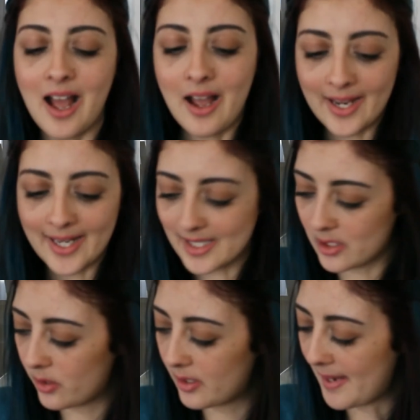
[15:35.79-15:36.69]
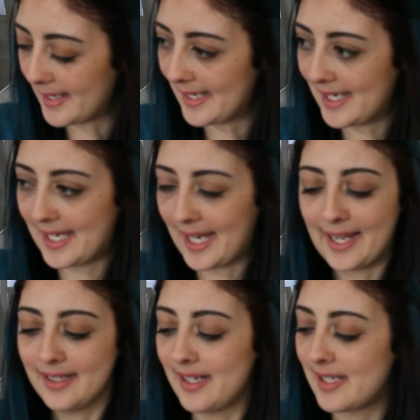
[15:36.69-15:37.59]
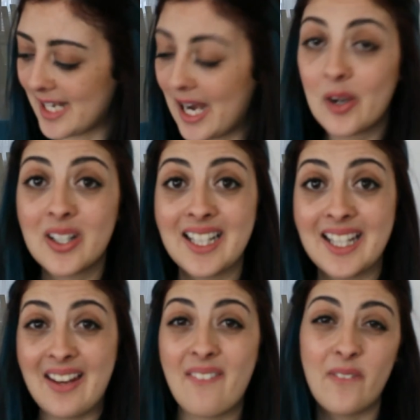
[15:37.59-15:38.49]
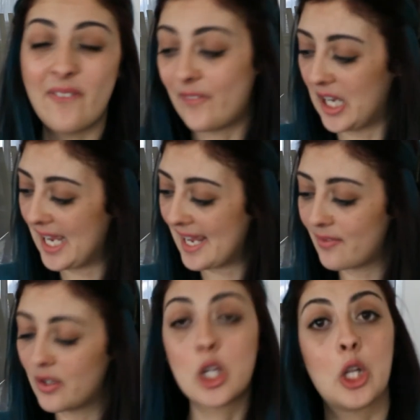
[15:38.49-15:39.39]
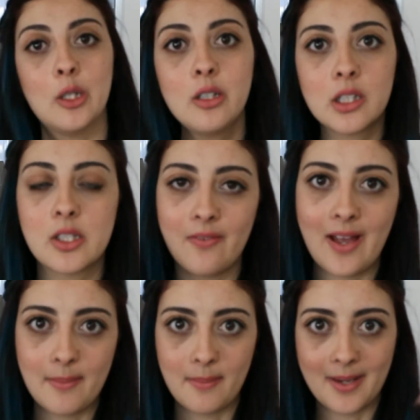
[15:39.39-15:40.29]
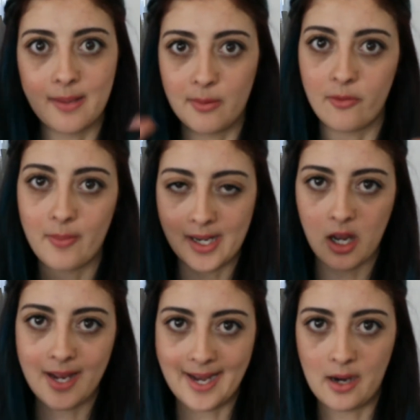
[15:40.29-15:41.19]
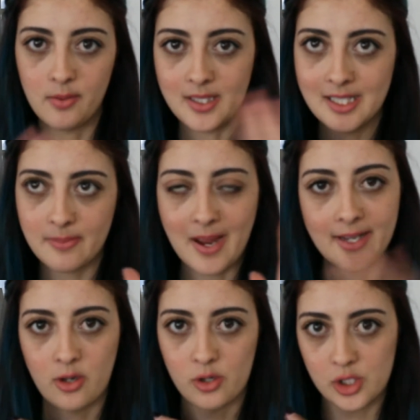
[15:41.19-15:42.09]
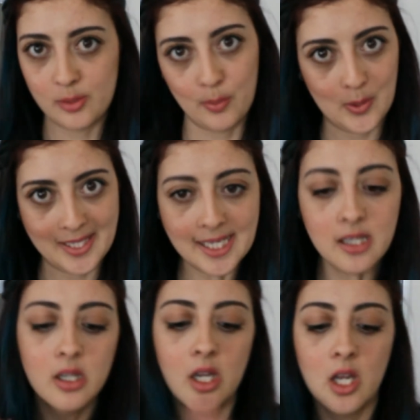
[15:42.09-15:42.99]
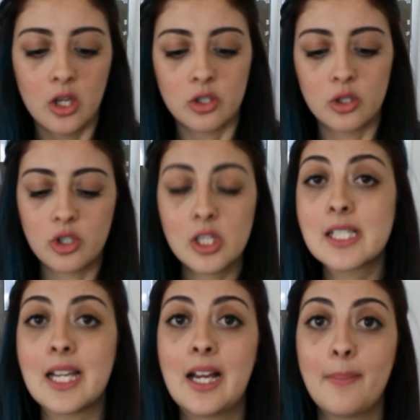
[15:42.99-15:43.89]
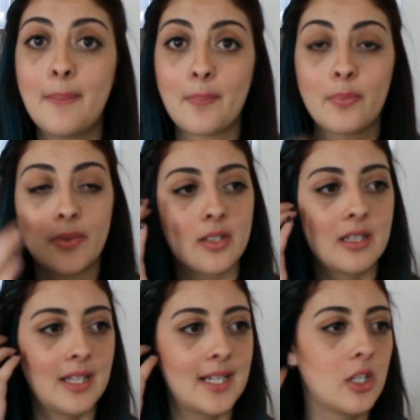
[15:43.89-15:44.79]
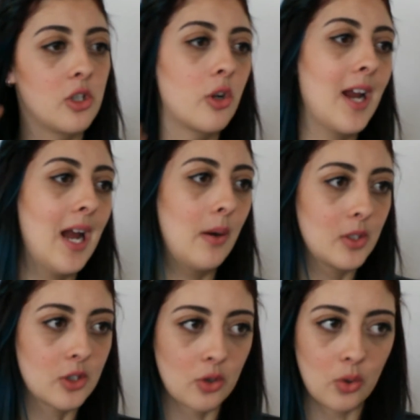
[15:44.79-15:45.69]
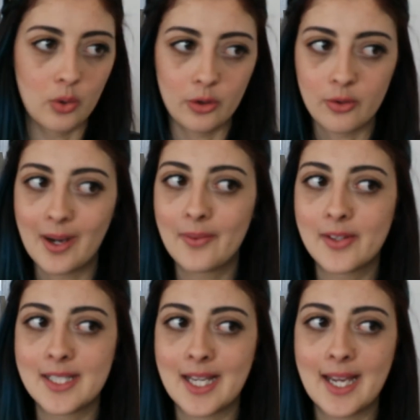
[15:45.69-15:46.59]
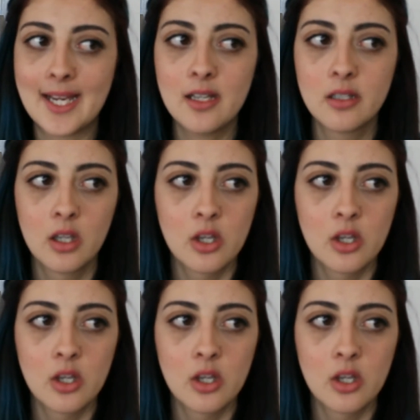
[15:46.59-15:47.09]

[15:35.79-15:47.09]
Hi, so back again. It is currently 5 o'clock, so I've had my makeup on for about 9 hours since about 8 o'clock this morning. So just letting you know how it's gone throughout the day.